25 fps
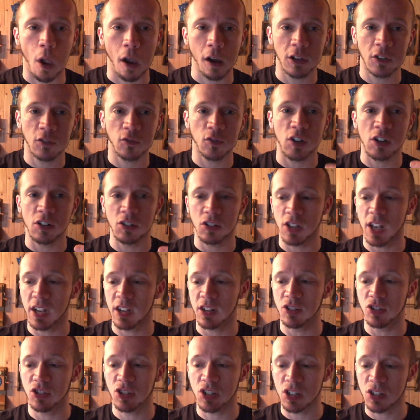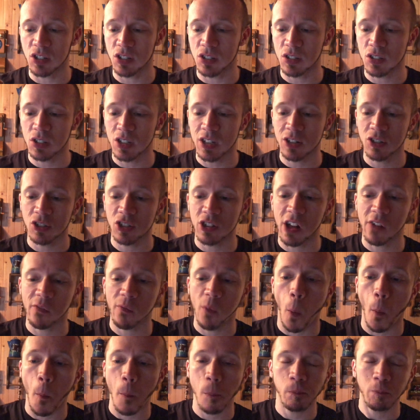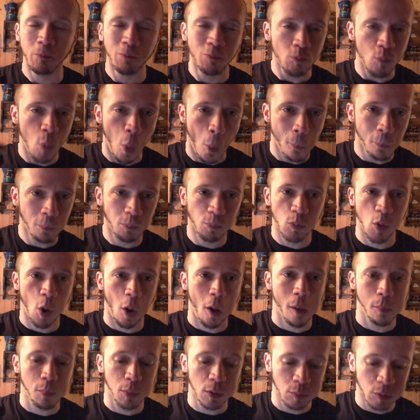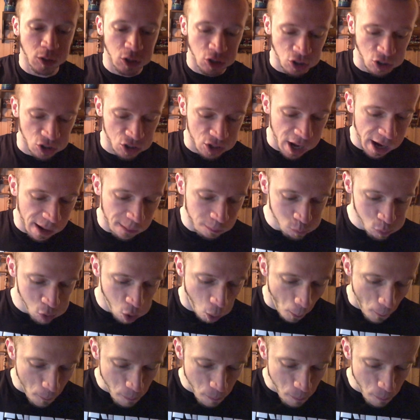as far as like consistency and stuff. They're all pretty much the same.